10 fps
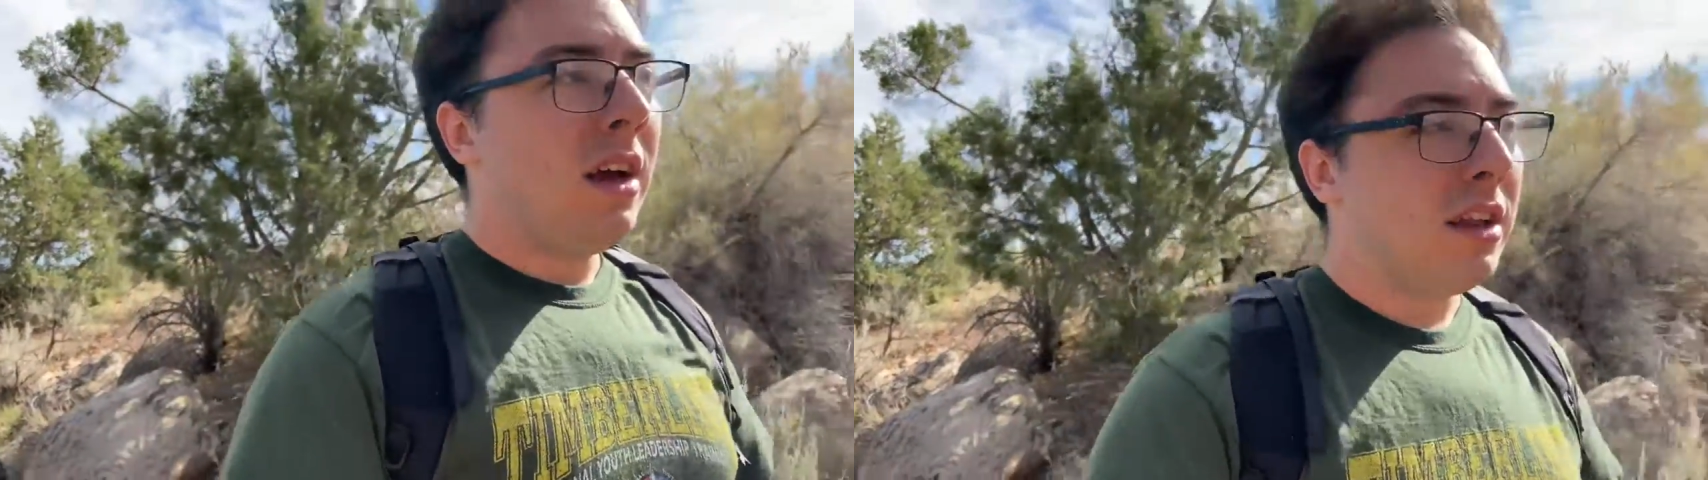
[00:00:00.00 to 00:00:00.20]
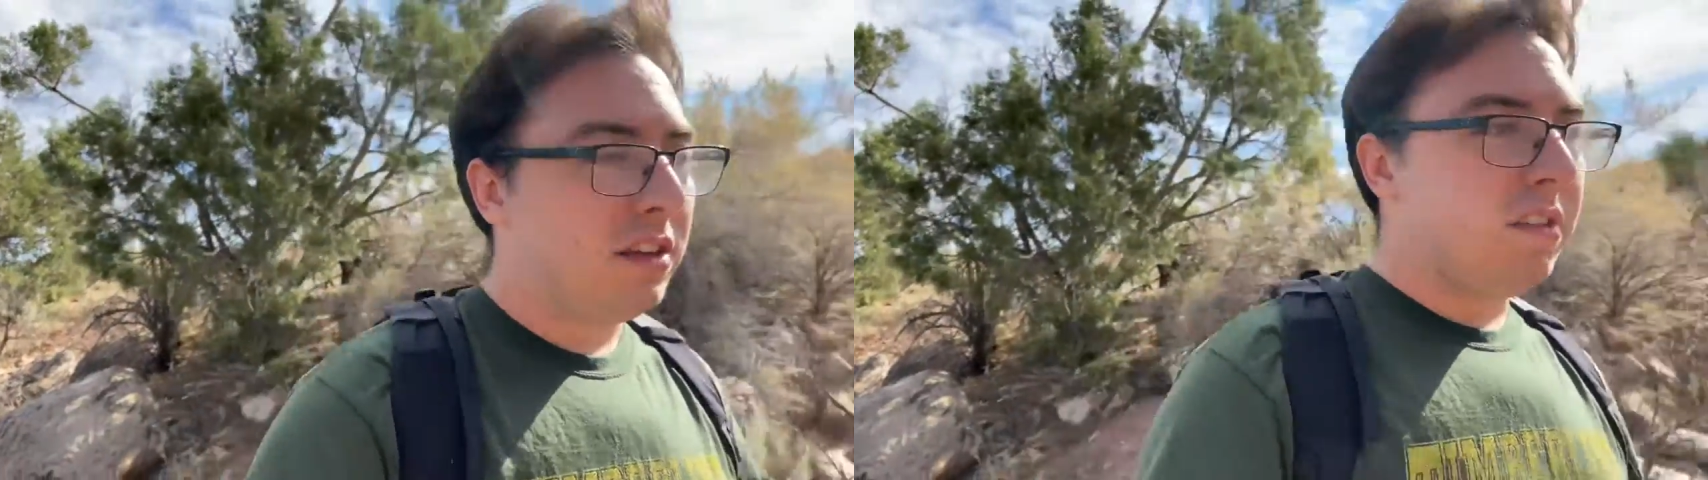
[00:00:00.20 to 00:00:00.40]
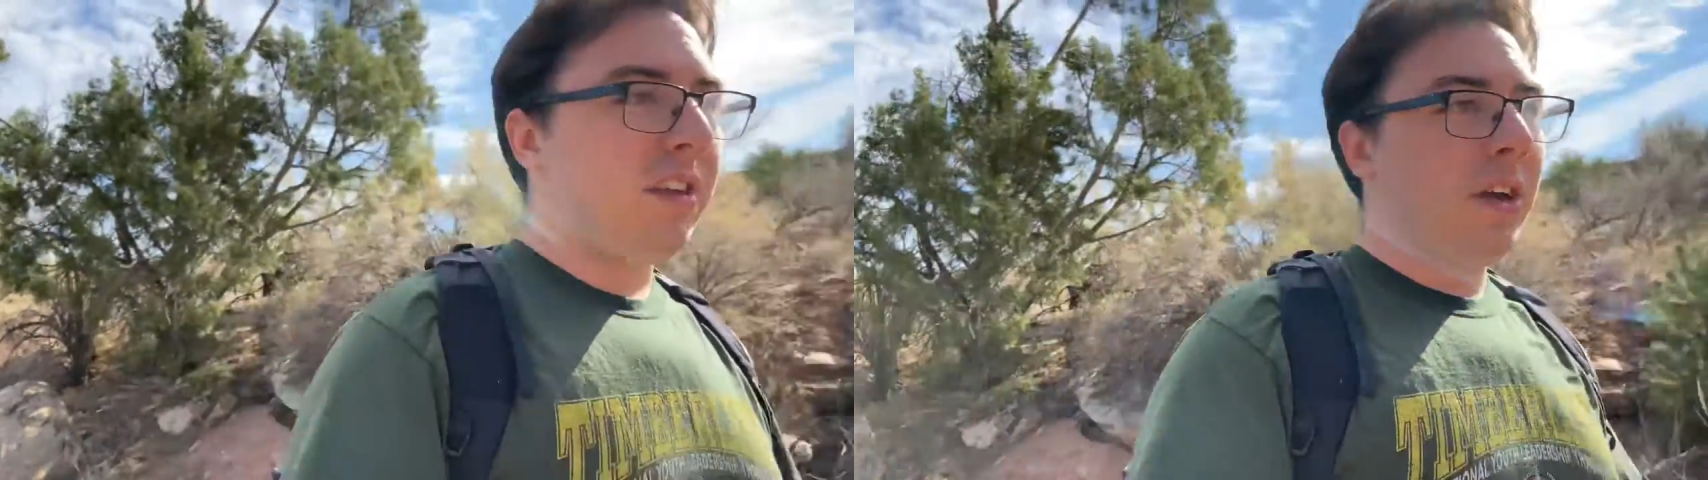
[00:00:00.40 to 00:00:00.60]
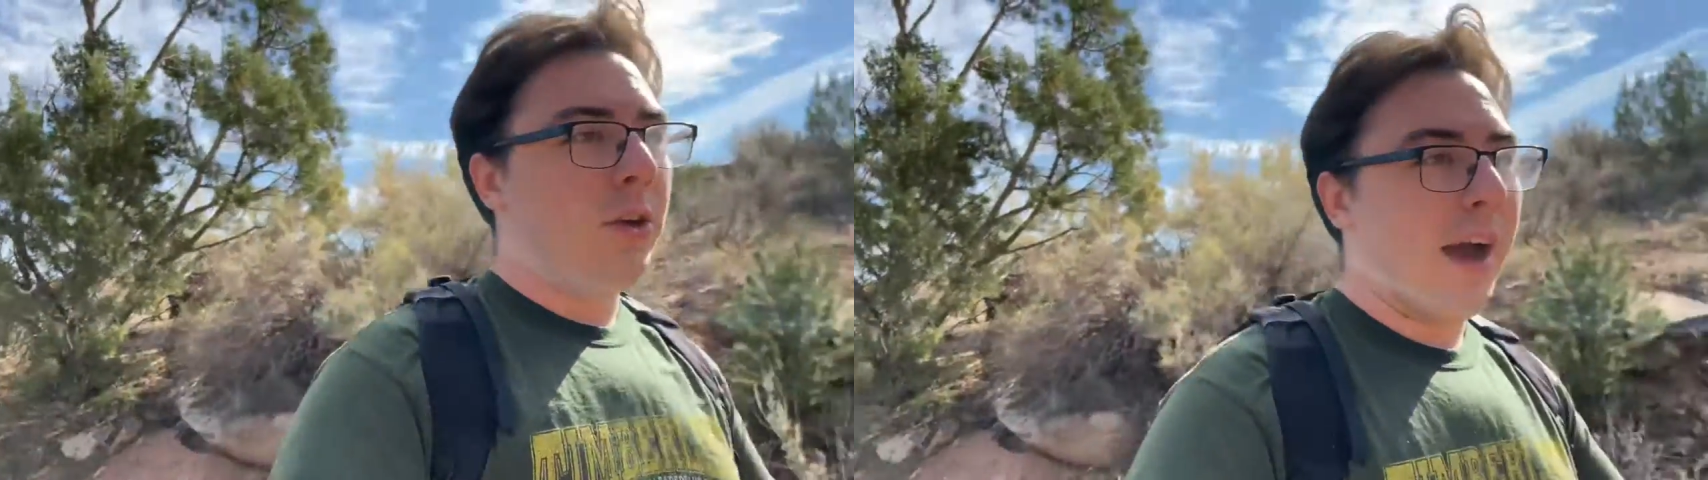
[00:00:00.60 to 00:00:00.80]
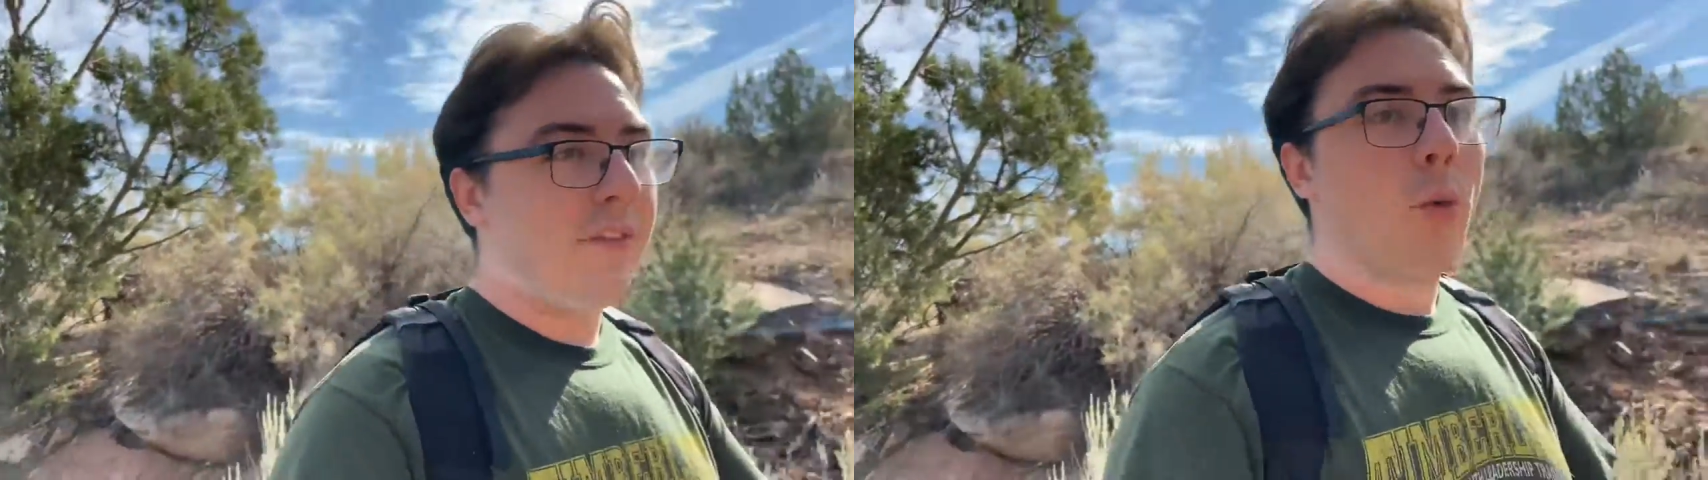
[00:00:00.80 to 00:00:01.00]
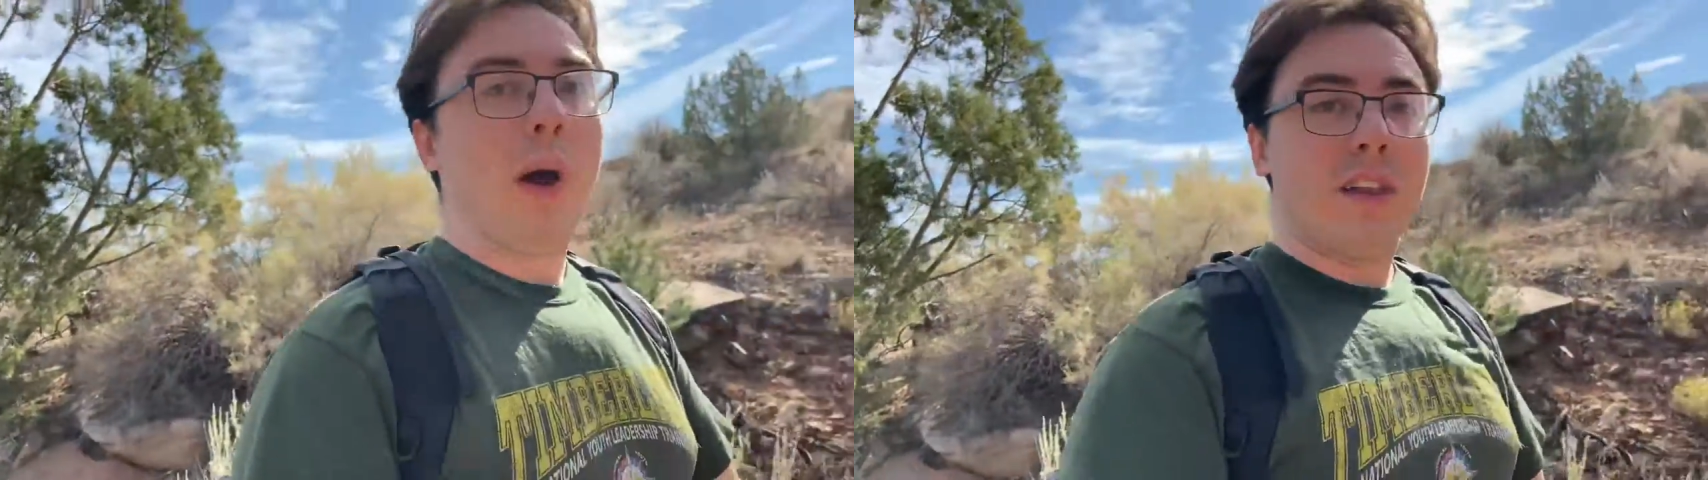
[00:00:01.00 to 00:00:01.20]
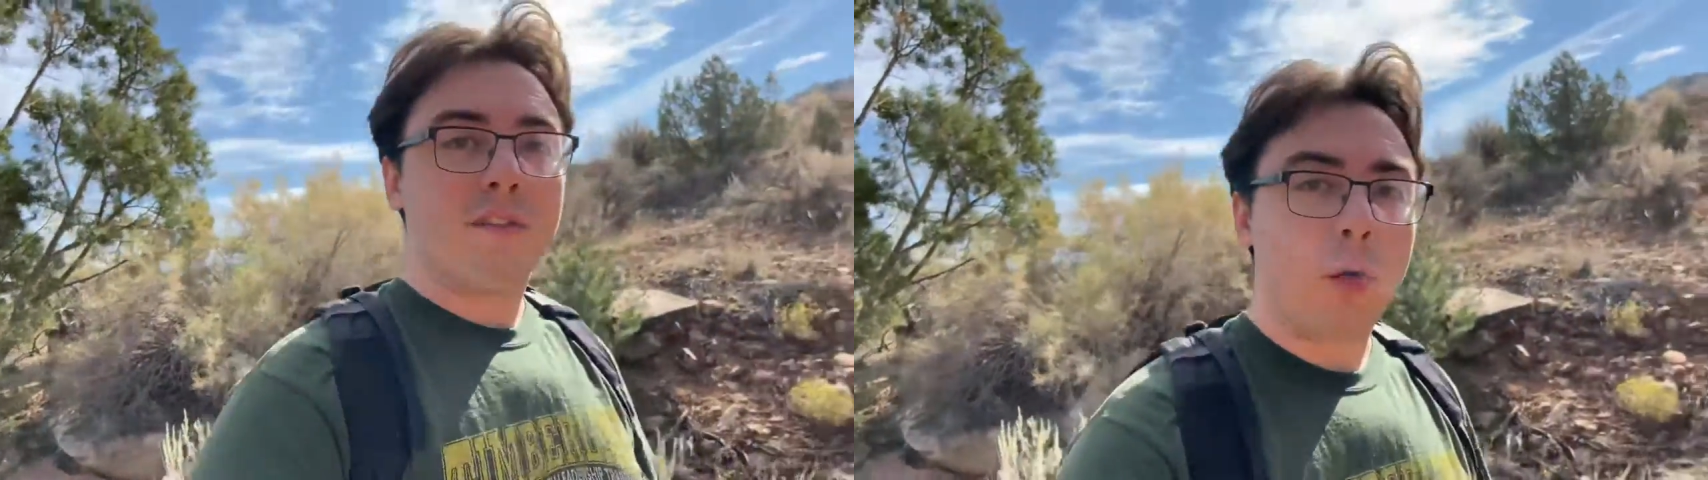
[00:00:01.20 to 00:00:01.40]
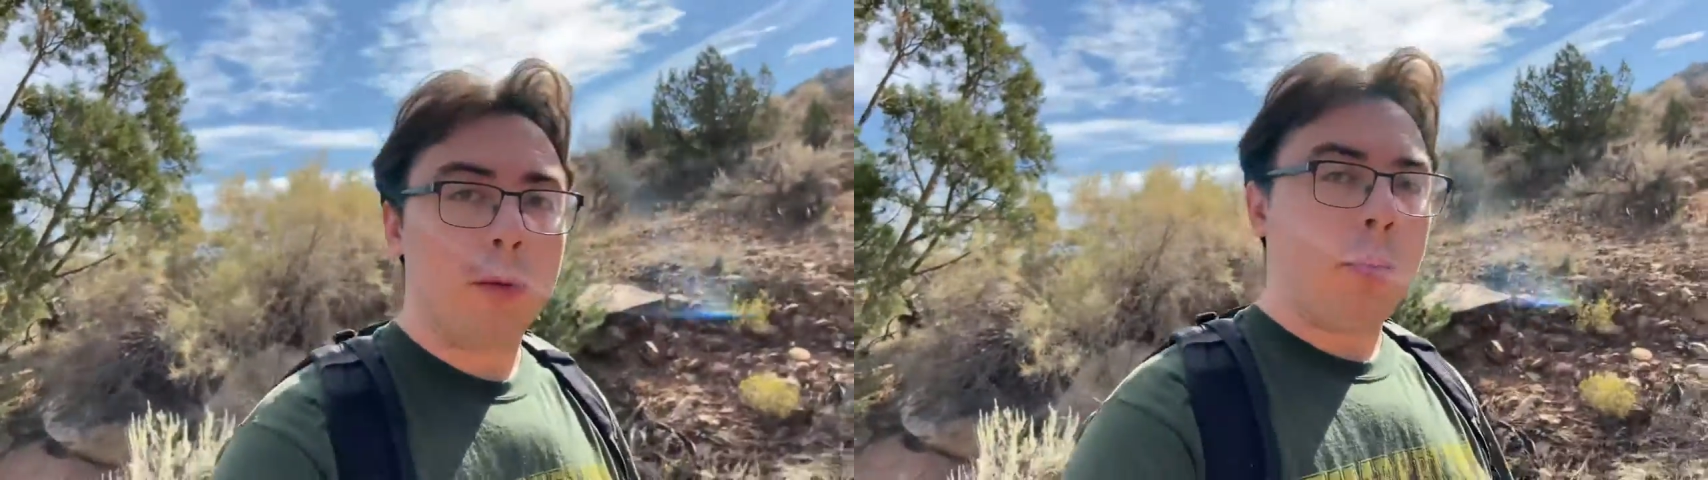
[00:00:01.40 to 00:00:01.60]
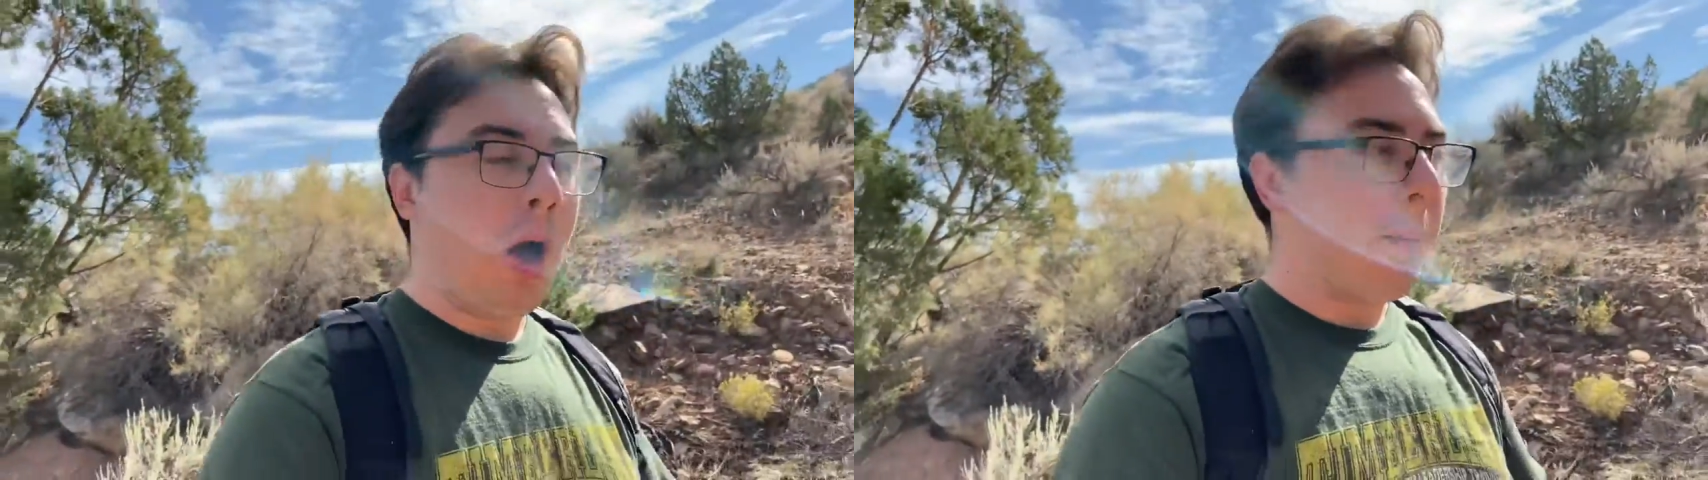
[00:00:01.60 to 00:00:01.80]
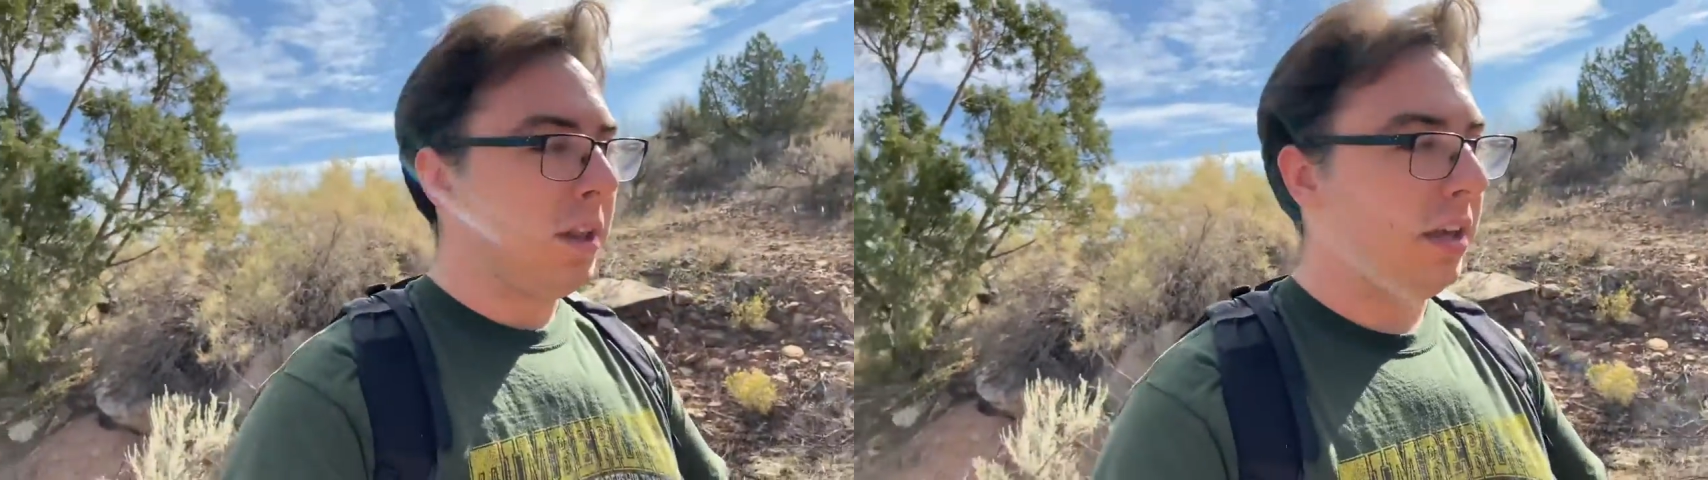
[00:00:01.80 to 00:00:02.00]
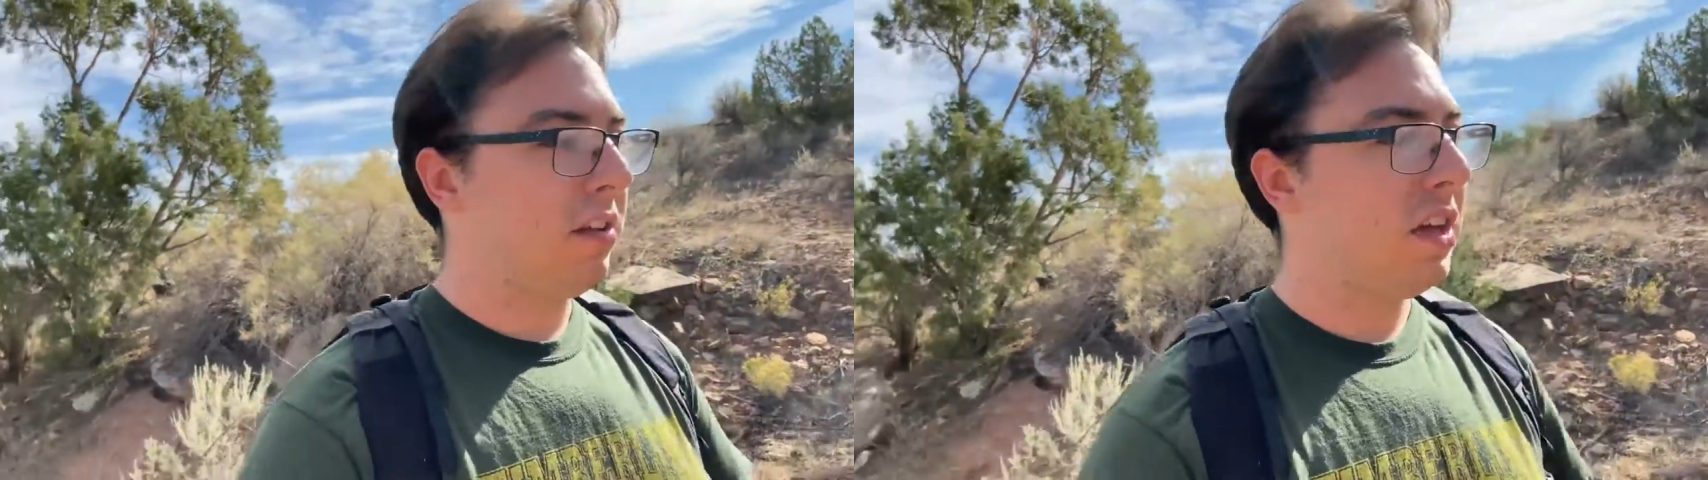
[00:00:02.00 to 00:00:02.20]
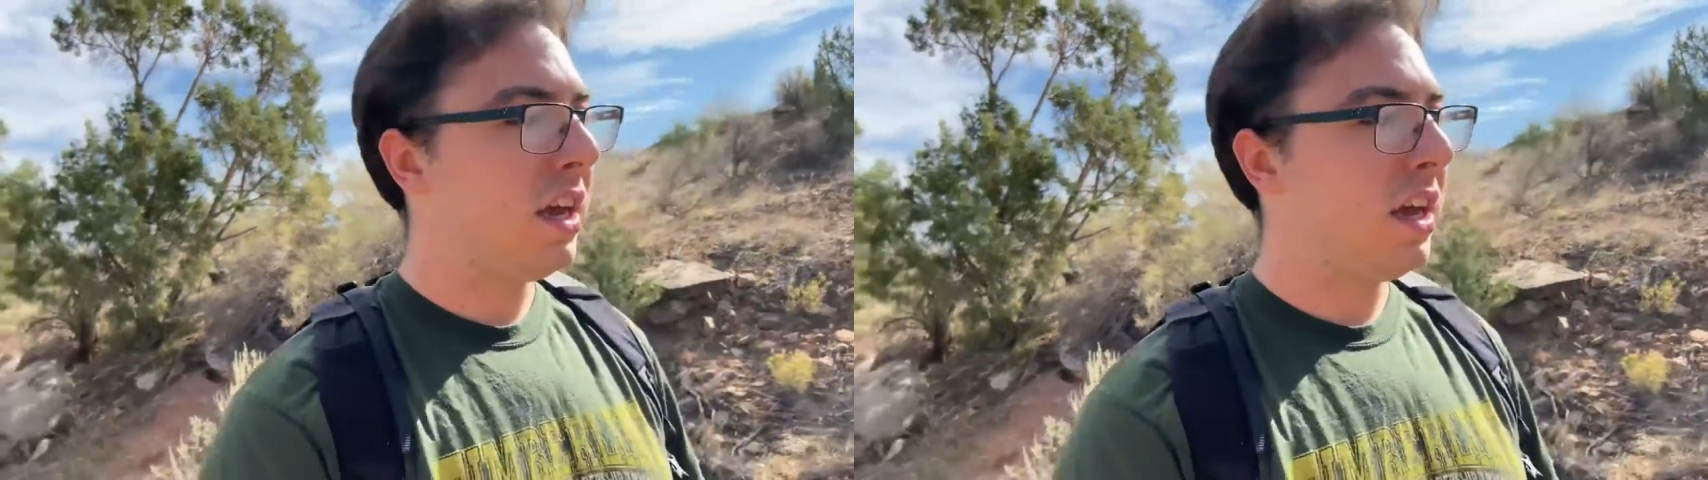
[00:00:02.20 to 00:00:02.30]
This is how you have a well-informed populace,